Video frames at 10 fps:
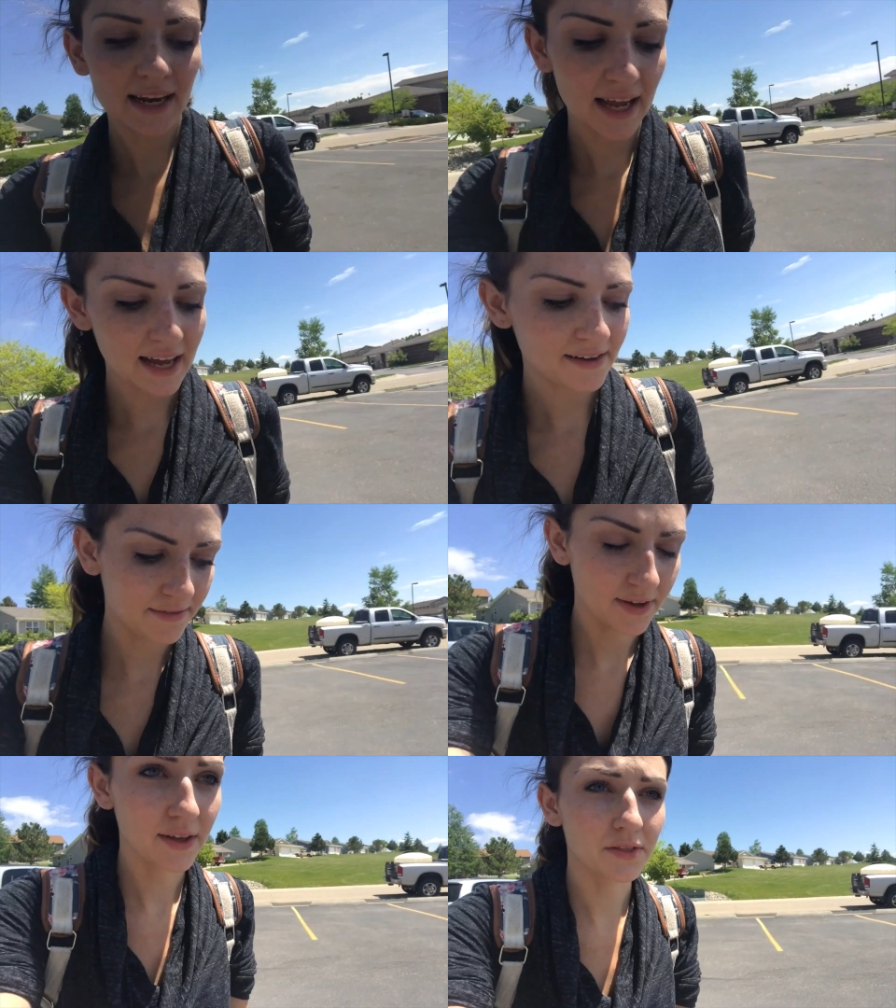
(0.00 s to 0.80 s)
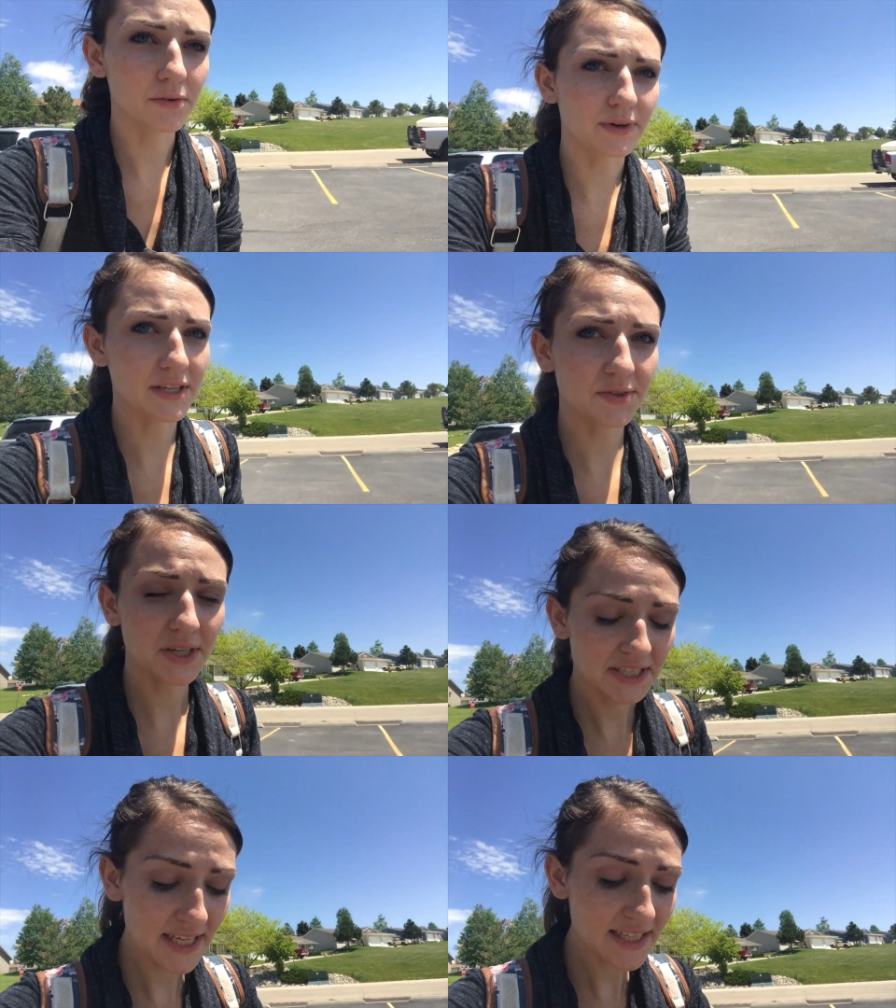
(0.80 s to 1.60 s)
that I have the
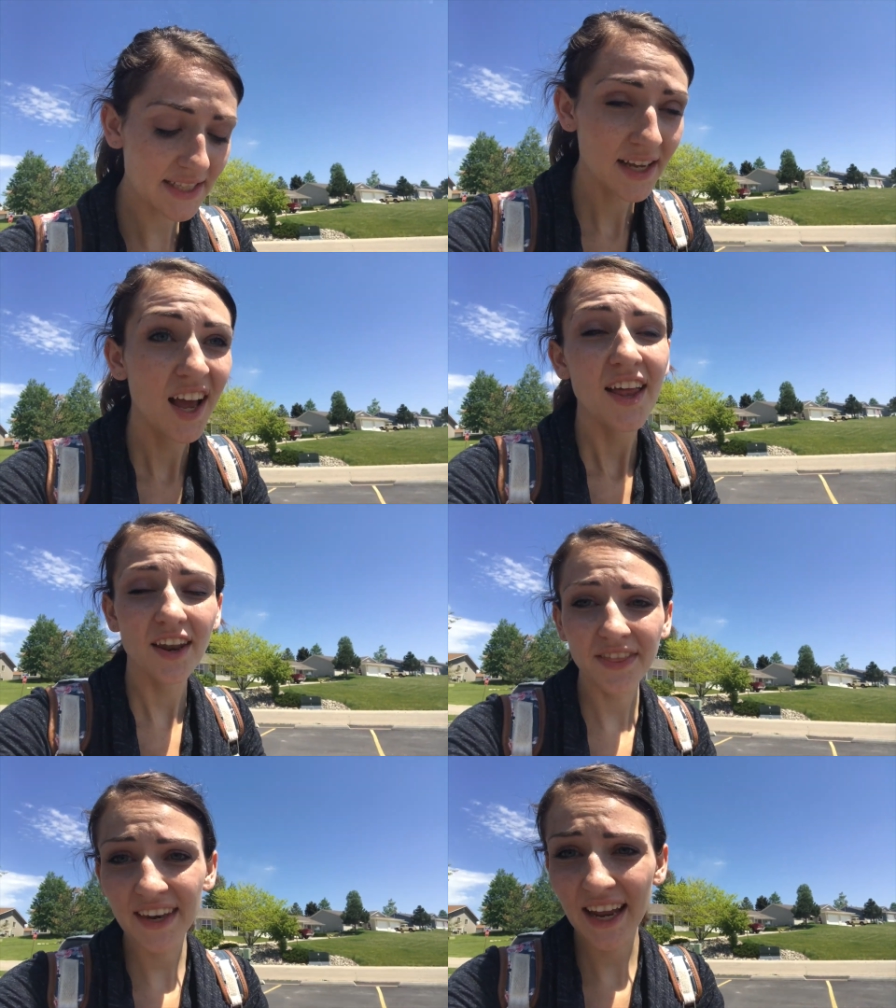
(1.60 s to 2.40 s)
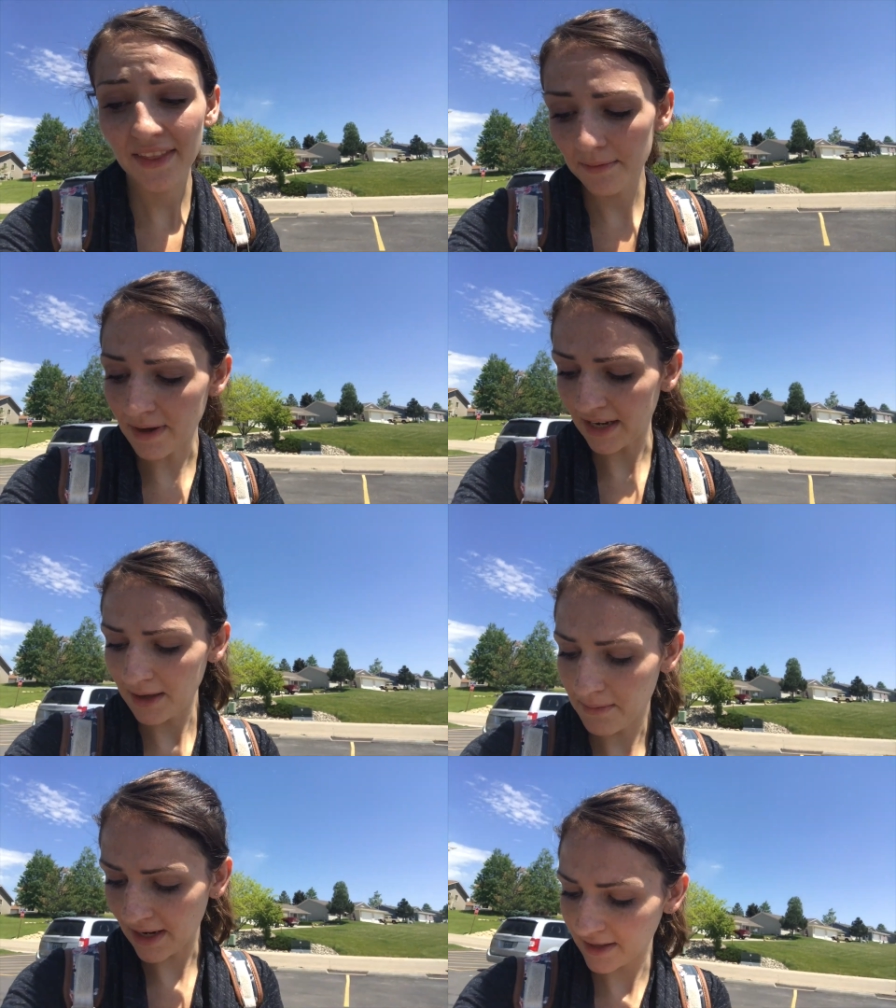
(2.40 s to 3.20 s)
resources. Not that I had the money, but